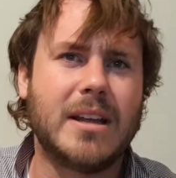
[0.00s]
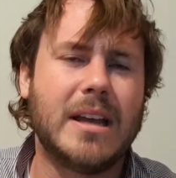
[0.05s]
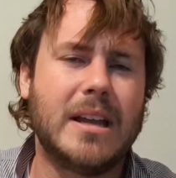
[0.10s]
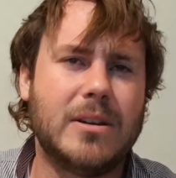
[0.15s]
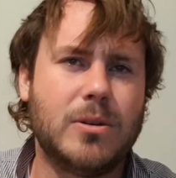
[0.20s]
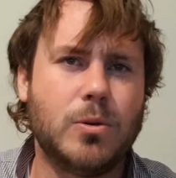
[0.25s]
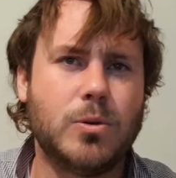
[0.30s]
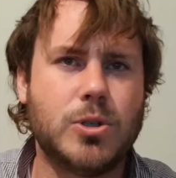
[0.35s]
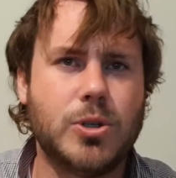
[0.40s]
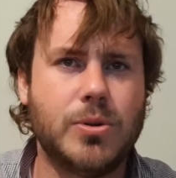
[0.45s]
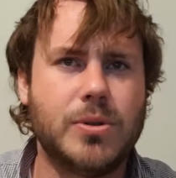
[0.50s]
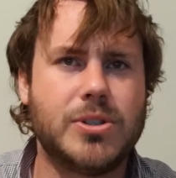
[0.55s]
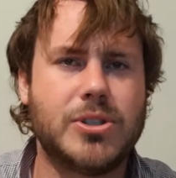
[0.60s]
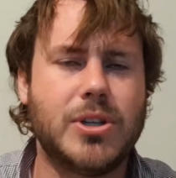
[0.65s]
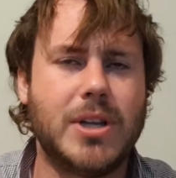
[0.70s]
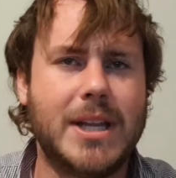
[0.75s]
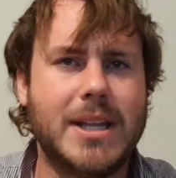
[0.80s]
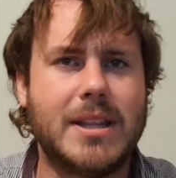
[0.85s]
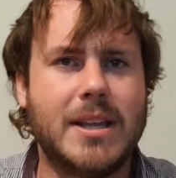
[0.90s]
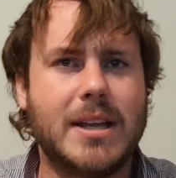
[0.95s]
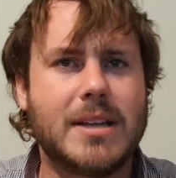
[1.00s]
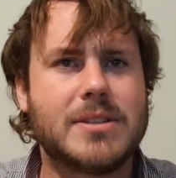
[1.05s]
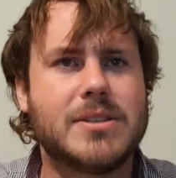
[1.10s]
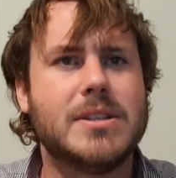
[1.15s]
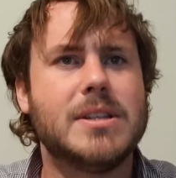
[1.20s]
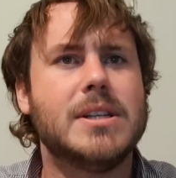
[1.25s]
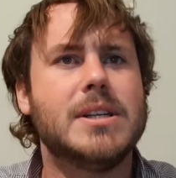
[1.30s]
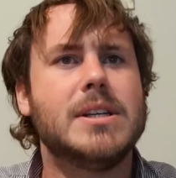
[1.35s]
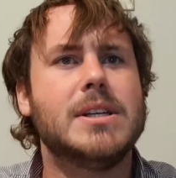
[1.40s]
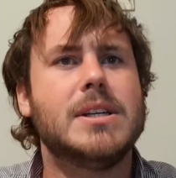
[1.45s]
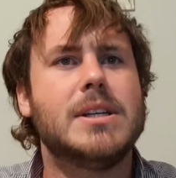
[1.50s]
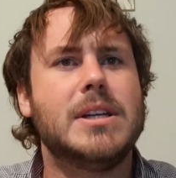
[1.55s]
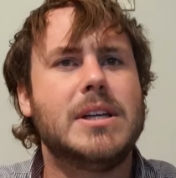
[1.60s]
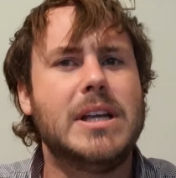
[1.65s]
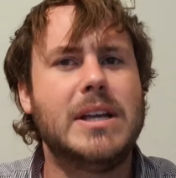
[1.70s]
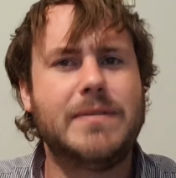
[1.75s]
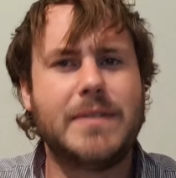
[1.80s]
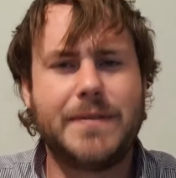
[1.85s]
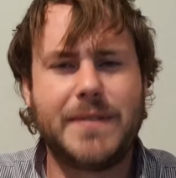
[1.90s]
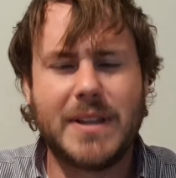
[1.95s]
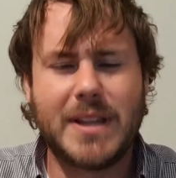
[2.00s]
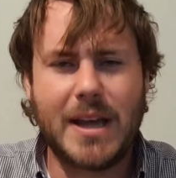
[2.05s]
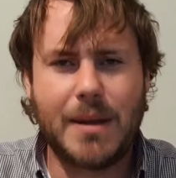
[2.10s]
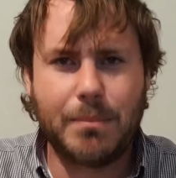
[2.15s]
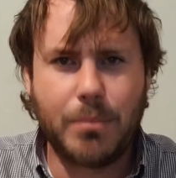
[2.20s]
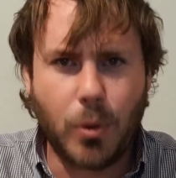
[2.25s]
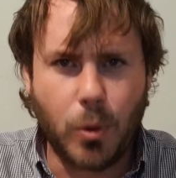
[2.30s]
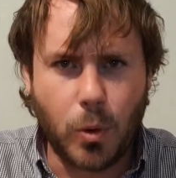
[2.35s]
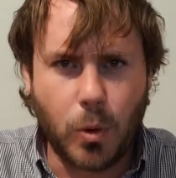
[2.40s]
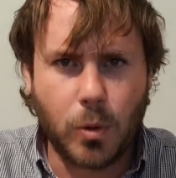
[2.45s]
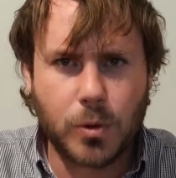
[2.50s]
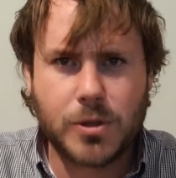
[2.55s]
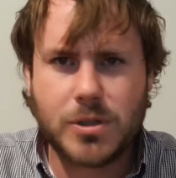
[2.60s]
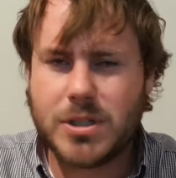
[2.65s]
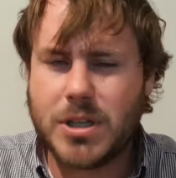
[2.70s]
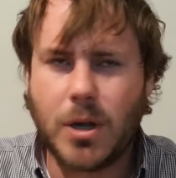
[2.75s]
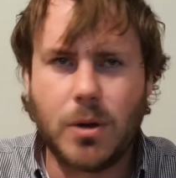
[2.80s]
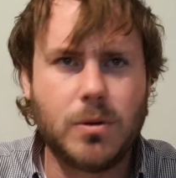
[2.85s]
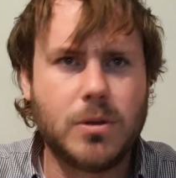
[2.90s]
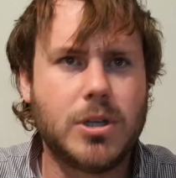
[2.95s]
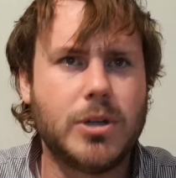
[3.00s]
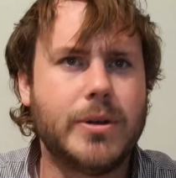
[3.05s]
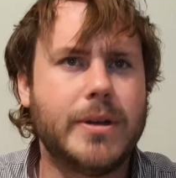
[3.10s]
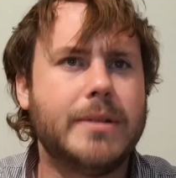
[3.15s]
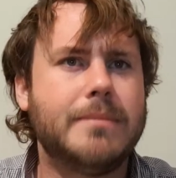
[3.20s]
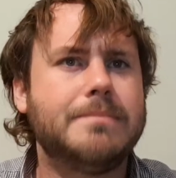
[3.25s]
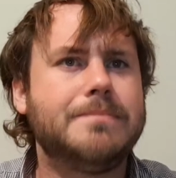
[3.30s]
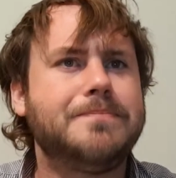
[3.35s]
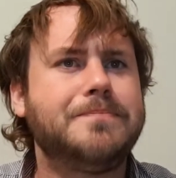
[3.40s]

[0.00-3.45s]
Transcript: and or doing silly things. Even if you're that bored, don't do it.